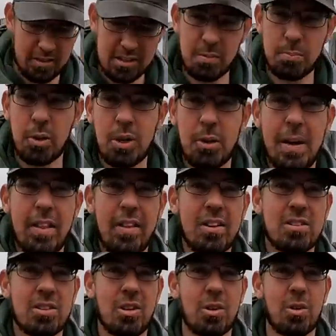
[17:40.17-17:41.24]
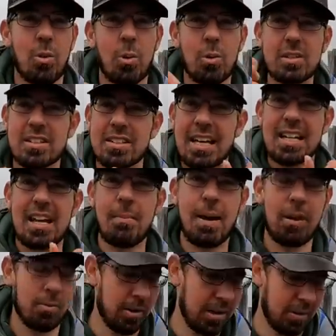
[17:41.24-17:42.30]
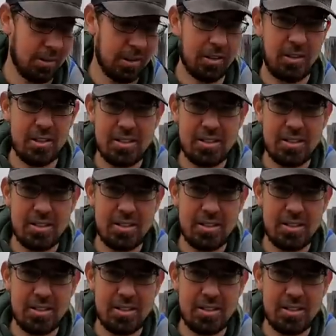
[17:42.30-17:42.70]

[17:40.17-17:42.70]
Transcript: That's the beauty about those circle hooks is they come out really, really